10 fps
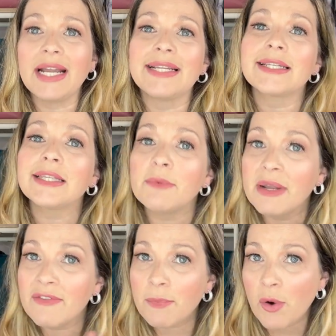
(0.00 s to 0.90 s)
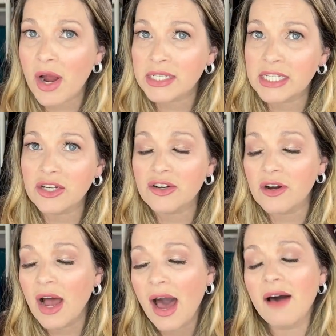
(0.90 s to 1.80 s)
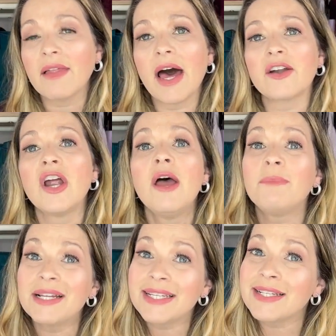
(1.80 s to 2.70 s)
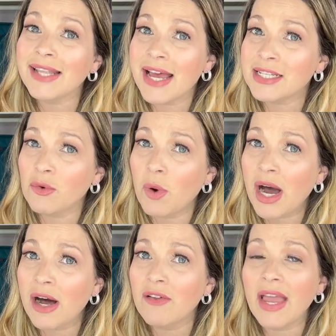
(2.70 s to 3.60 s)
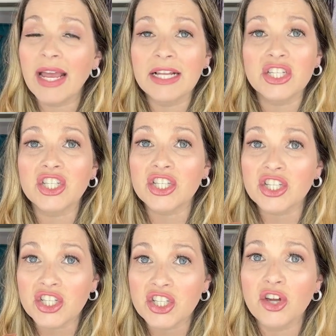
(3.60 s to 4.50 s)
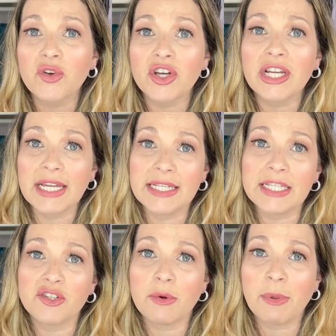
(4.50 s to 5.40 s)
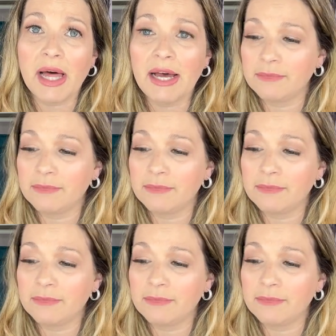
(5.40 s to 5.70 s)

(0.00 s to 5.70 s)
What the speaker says: It is a little bit of a pricier highlighter, but it does last a while, and it's just so good and easy to apply.